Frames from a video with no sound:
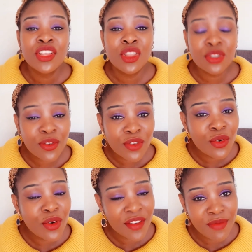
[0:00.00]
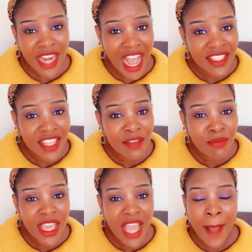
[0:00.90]
Those of you who have been asking
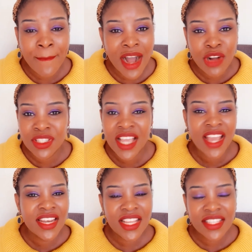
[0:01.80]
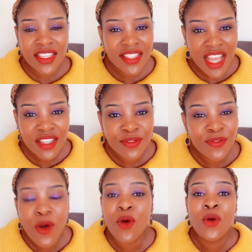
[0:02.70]
me about dating sites
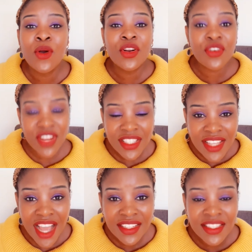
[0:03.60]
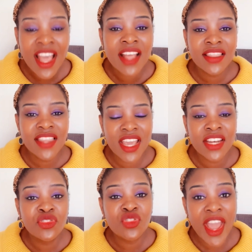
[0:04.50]
for Christians,
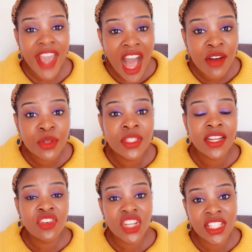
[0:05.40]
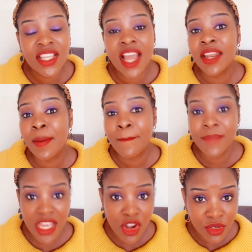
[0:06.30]
then try out Christian
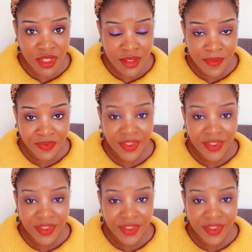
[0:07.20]
Mingles.